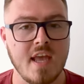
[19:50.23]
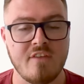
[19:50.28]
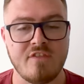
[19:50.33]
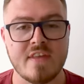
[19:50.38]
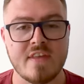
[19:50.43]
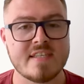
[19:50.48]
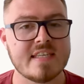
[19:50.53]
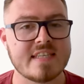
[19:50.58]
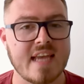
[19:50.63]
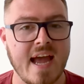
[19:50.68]
If
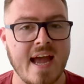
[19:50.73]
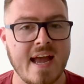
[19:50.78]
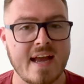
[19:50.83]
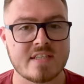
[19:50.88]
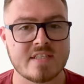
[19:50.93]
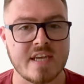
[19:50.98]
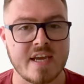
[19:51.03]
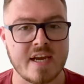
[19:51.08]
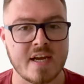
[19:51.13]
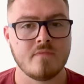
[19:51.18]
this is
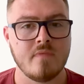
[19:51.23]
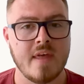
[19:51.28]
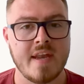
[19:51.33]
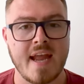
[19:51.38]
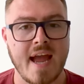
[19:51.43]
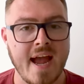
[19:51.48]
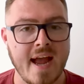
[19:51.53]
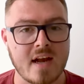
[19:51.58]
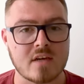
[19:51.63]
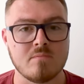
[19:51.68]
acting, then
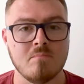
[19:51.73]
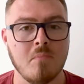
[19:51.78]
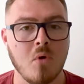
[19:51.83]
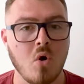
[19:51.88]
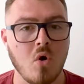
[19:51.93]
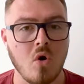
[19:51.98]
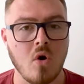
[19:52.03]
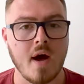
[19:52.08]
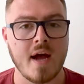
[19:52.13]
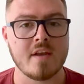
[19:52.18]
act
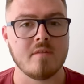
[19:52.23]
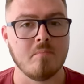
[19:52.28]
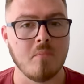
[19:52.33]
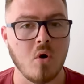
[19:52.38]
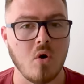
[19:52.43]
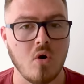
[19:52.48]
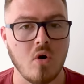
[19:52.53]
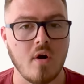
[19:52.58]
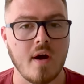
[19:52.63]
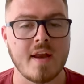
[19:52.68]
more and
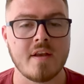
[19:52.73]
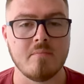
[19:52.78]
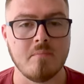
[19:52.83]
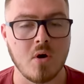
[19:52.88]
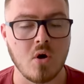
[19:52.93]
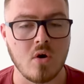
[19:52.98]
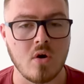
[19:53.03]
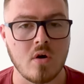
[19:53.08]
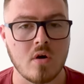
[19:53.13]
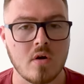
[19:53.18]
more and
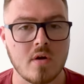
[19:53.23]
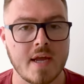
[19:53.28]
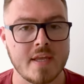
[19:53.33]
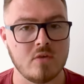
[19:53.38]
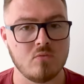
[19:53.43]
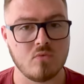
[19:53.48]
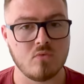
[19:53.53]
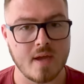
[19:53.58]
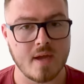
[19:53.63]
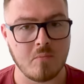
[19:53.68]
more, and
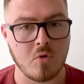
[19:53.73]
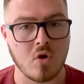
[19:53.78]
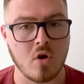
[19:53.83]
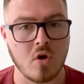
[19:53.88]
you will get more